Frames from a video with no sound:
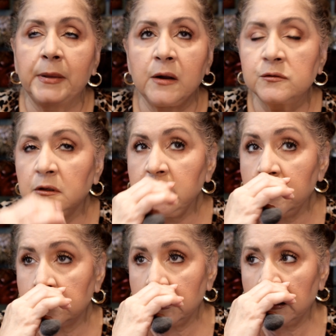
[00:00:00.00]
But I was only
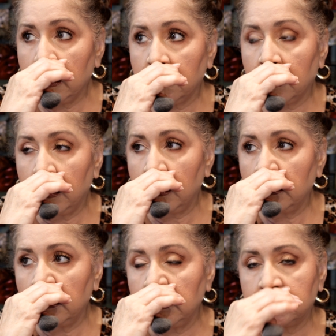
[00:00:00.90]
using like
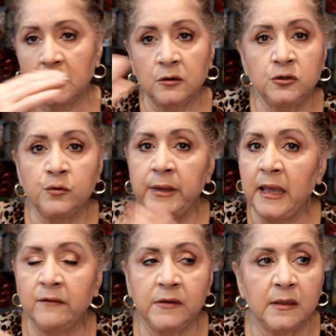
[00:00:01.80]
instead of
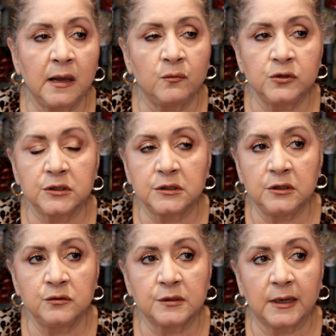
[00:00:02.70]
doing everything, I would just
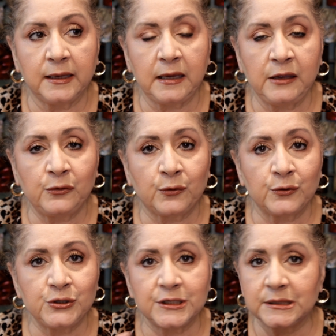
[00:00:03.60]
use like
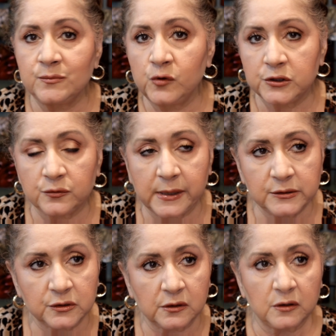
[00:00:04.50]
either just a
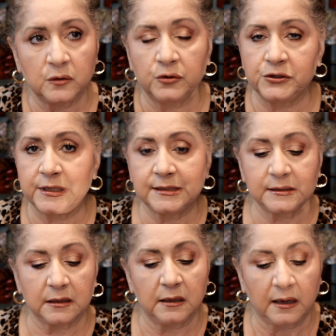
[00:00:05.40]
moisturizer or
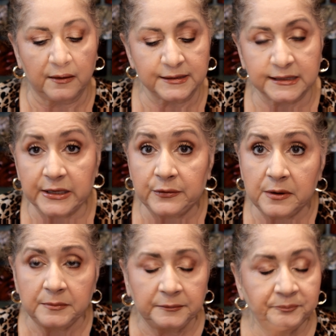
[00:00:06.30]
just a
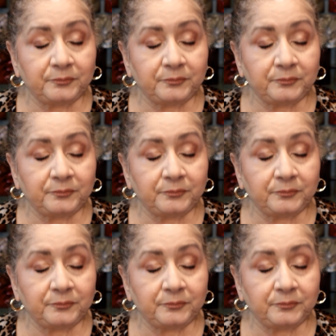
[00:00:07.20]
serum.